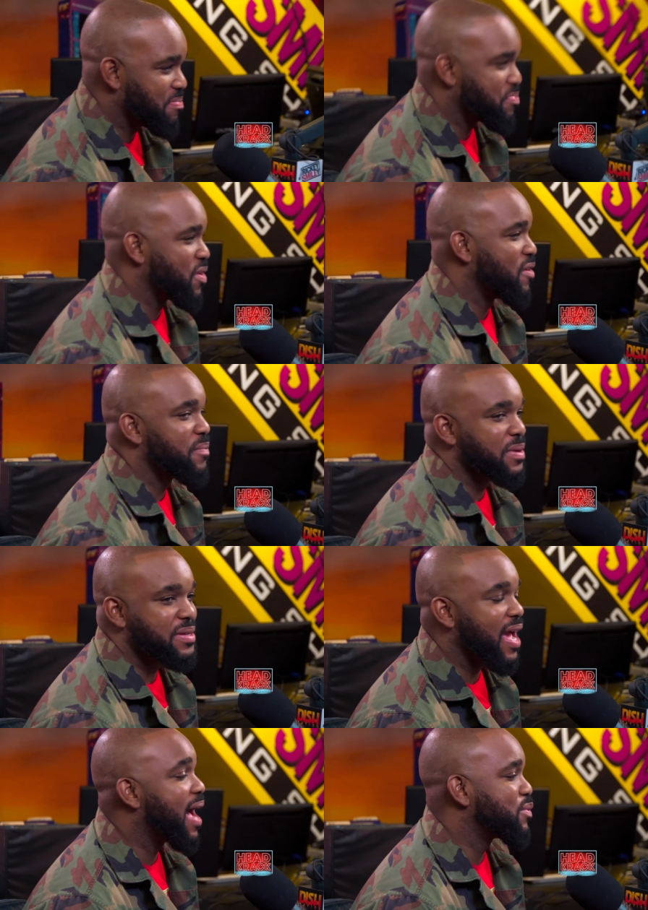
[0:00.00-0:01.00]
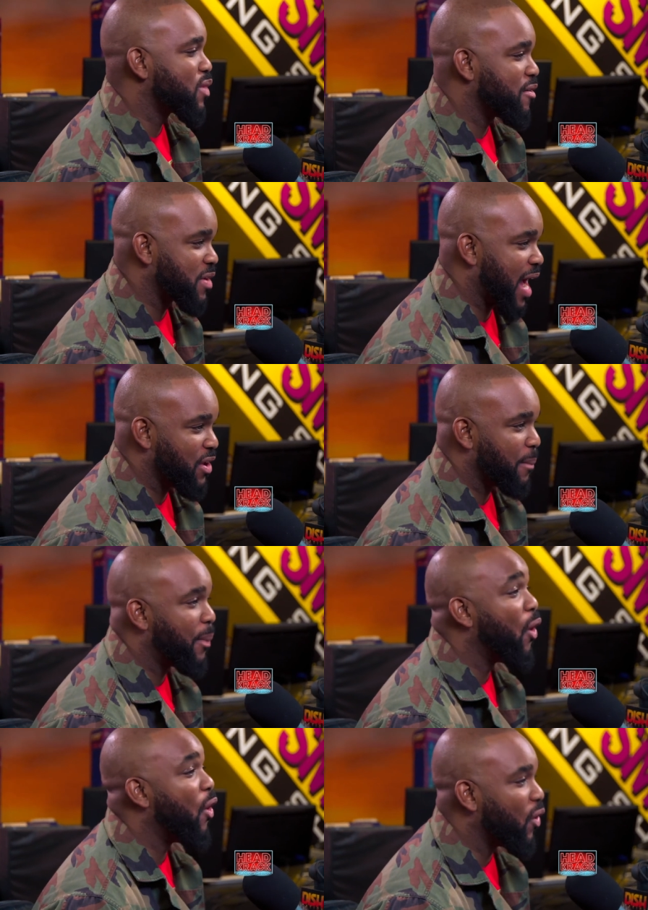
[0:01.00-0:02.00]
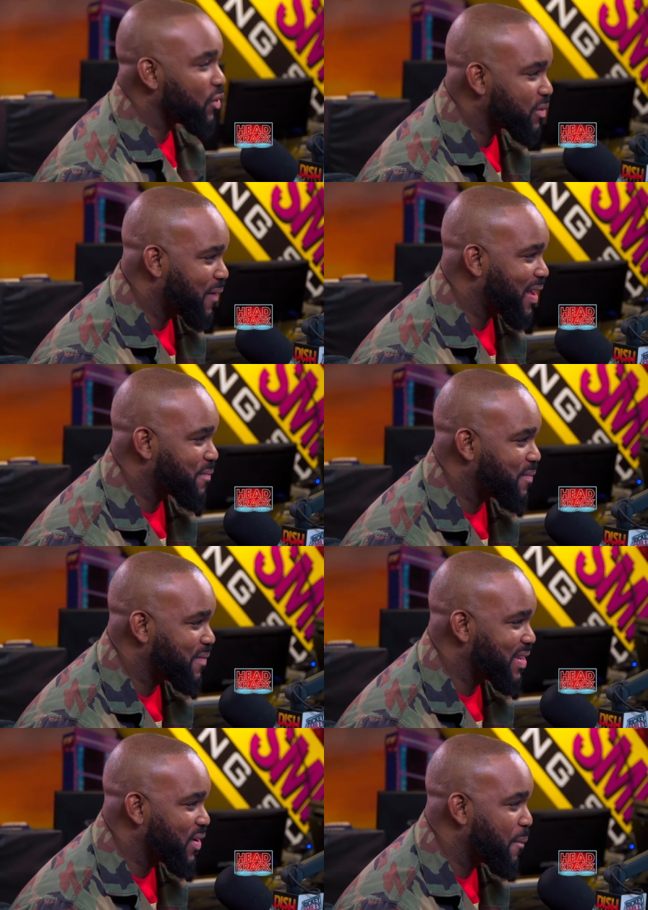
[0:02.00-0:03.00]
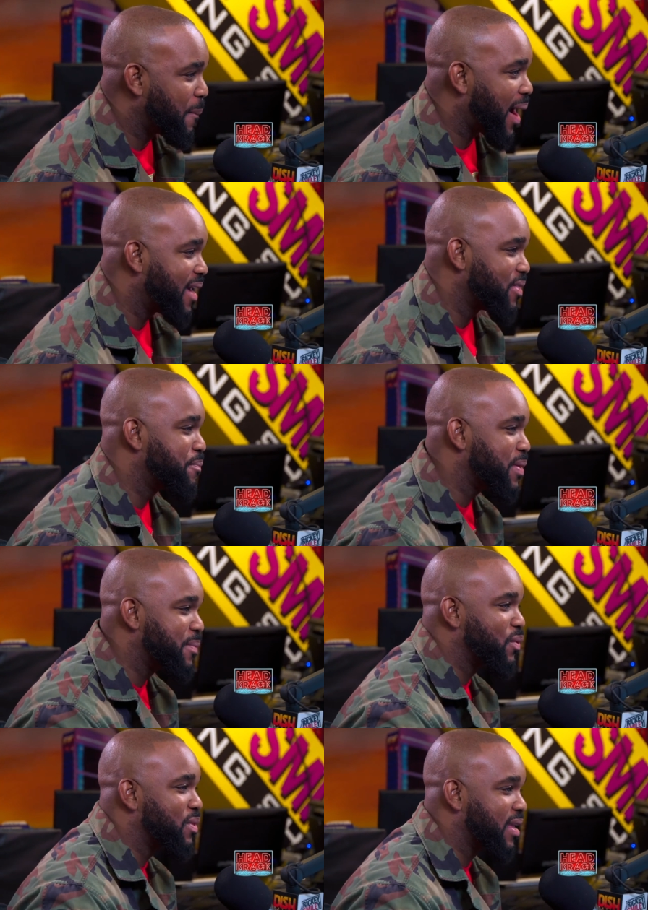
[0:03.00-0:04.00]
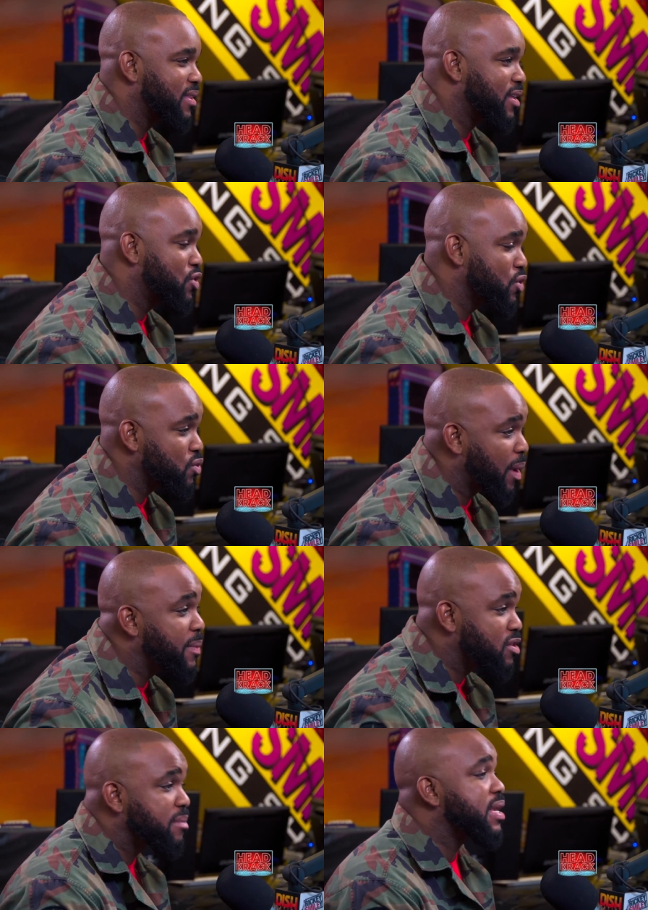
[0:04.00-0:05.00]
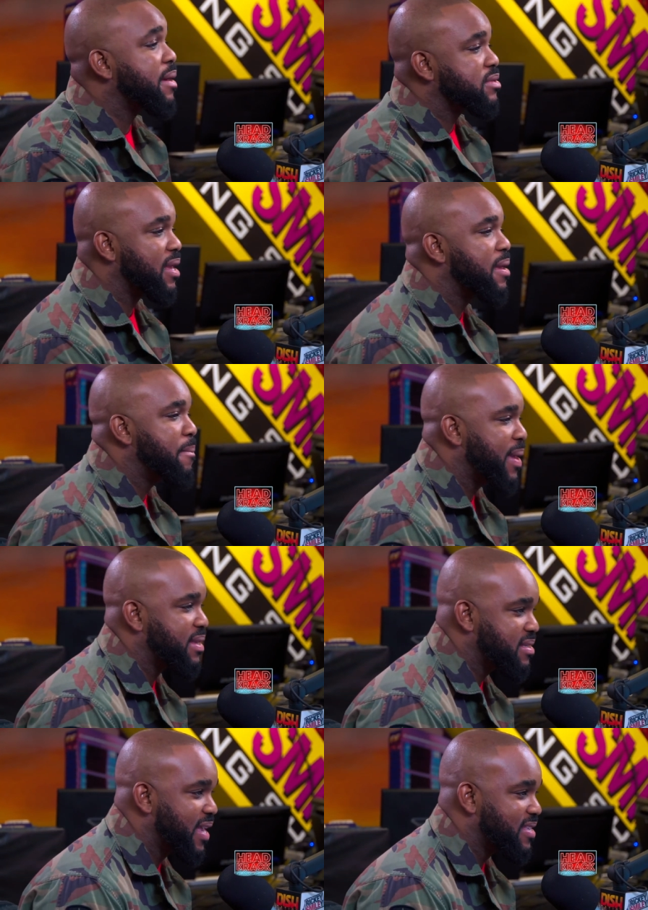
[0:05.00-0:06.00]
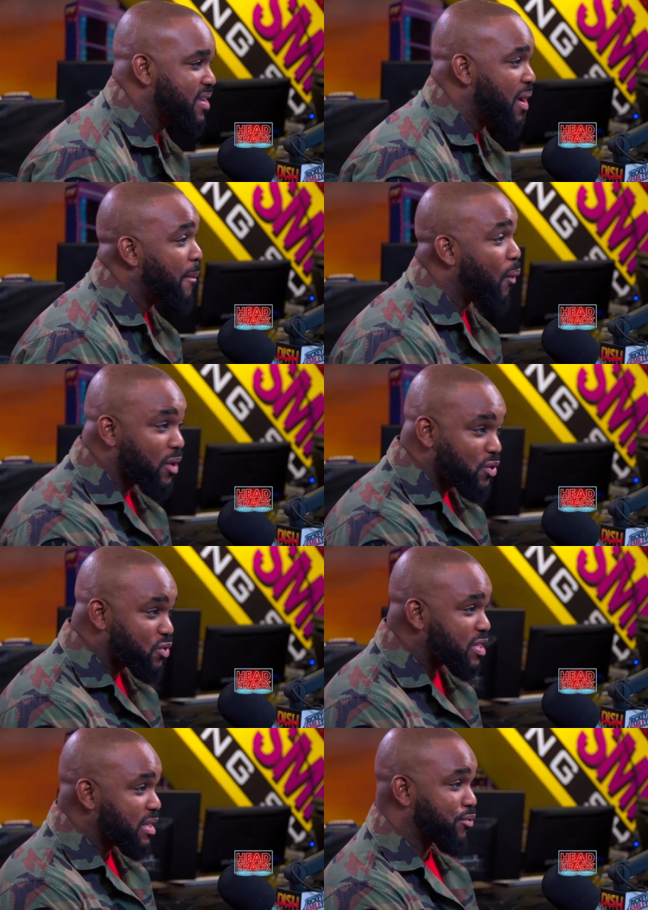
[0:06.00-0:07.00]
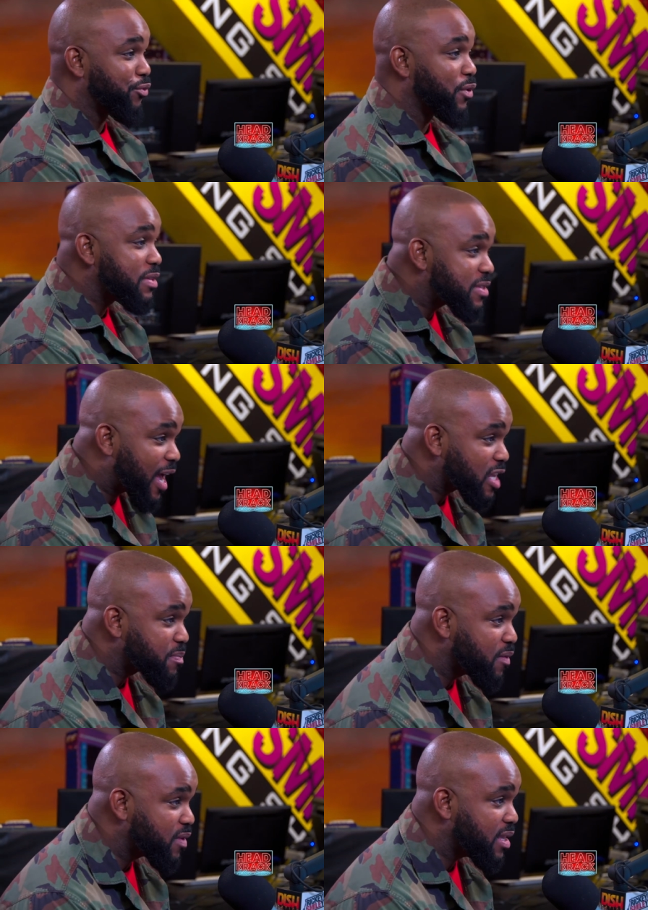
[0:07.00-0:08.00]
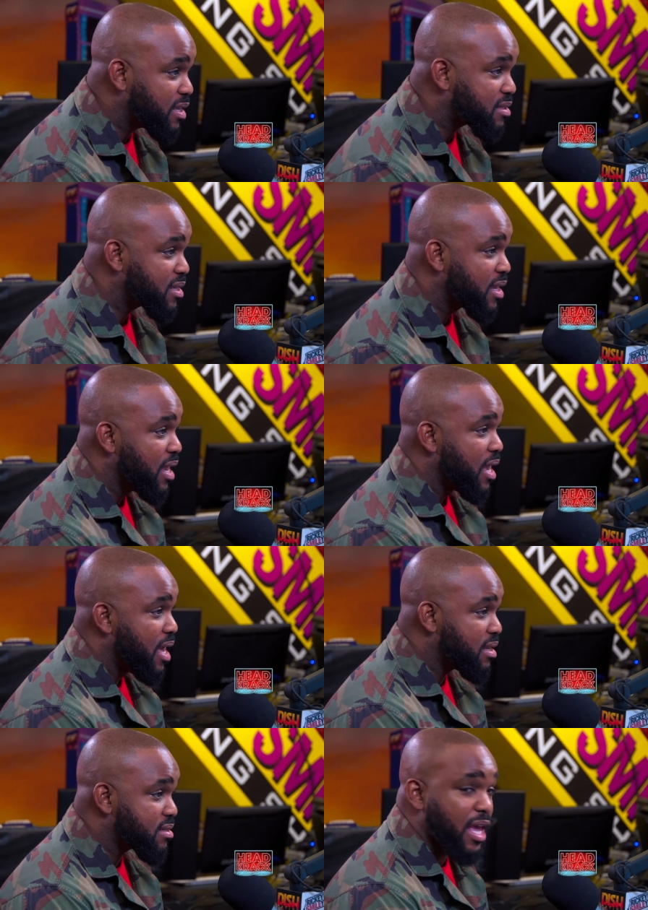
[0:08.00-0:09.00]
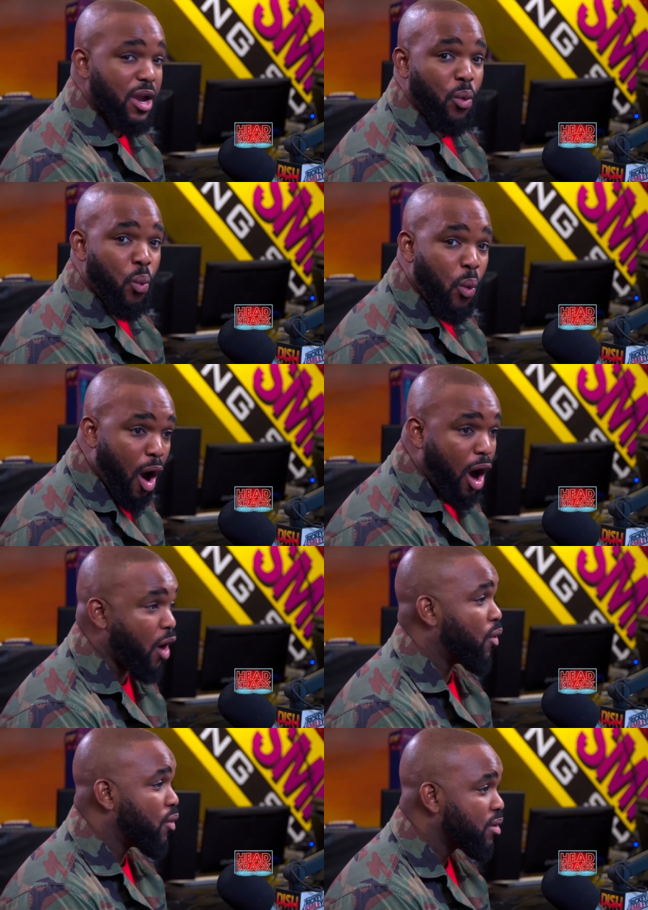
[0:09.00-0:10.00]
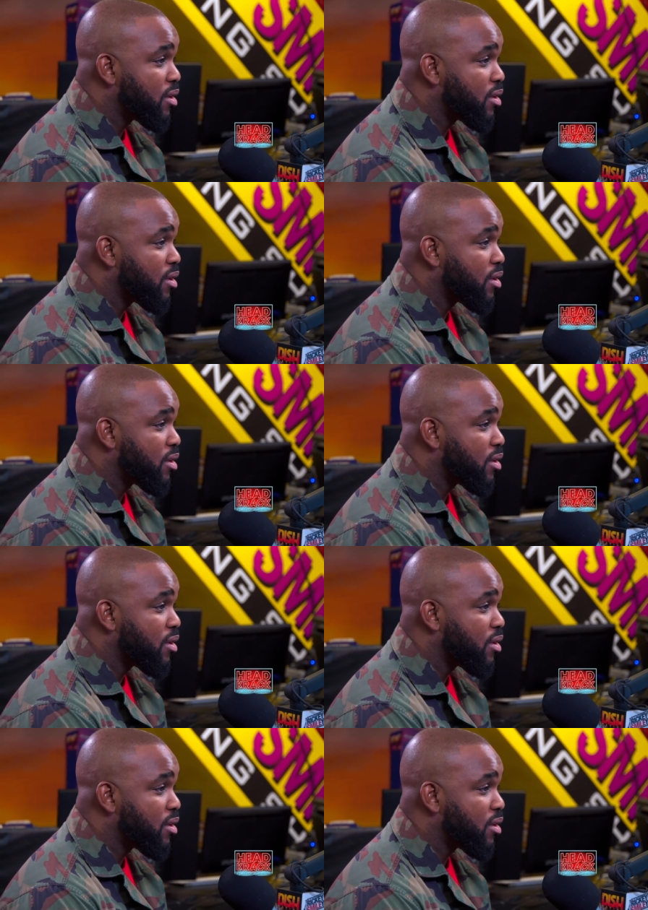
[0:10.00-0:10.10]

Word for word: there have been times where I've gotten appalled by the you know by the people that they choose. I mean, sometimes they, it makes sense, but when you see them freestyles be released, mm-hmm. and it's like, whoa, it'd